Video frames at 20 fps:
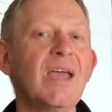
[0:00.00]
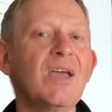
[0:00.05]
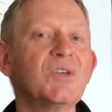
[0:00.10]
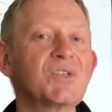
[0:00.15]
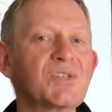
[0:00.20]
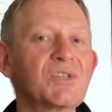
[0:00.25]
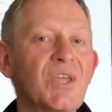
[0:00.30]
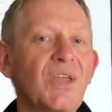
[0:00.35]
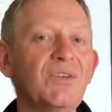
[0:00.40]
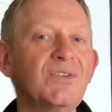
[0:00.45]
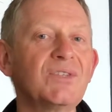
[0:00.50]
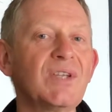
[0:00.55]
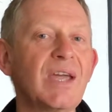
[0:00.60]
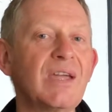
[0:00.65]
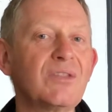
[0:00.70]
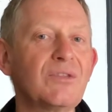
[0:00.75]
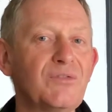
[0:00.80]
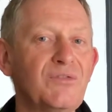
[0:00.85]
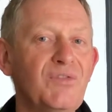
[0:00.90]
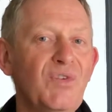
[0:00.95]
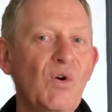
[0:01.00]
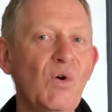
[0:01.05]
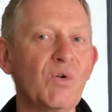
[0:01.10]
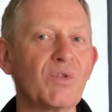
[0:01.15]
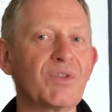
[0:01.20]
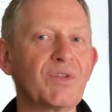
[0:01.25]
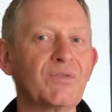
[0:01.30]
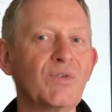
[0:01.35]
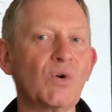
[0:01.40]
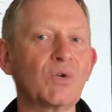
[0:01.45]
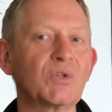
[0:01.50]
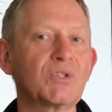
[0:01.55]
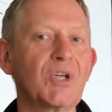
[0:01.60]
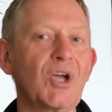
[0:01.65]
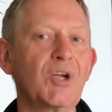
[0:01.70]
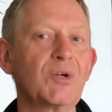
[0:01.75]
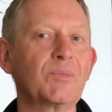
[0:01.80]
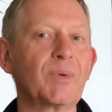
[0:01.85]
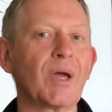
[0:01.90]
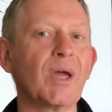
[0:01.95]
Sunday the 4th of
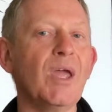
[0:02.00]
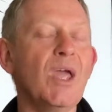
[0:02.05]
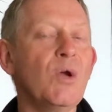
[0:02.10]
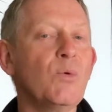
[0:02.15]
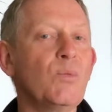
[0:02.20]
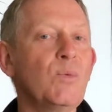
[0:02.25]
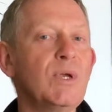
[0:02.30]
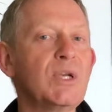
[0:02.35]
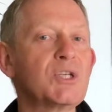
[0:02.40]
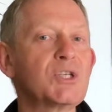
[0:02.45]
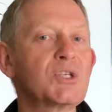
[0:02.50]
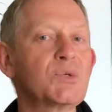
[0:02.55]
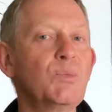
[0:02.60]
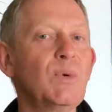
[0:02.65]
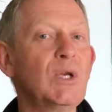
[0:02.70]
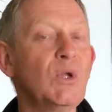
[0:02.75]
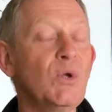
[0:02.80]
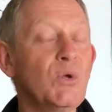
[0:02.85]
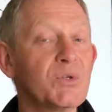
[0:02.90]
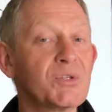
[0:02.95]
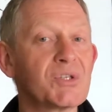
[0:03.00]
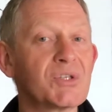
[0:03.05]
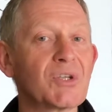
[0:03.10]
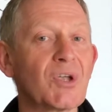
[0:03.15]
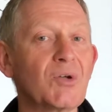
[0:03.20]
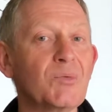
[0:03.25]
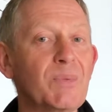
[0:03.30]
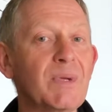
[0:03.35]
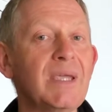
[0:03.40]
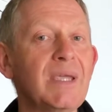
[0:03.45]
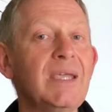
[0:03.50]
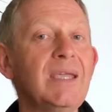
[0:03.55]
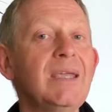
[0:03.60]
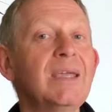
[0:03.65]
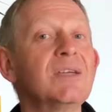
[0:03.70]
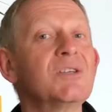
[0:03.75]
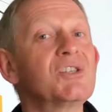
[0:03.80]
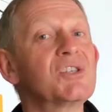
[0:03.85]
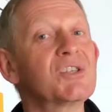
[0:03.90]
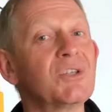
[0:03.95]
October, which will also
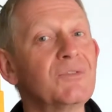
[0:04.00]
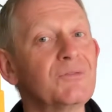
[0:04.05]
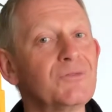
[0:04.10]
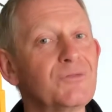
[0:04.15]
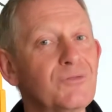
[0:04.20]
be St.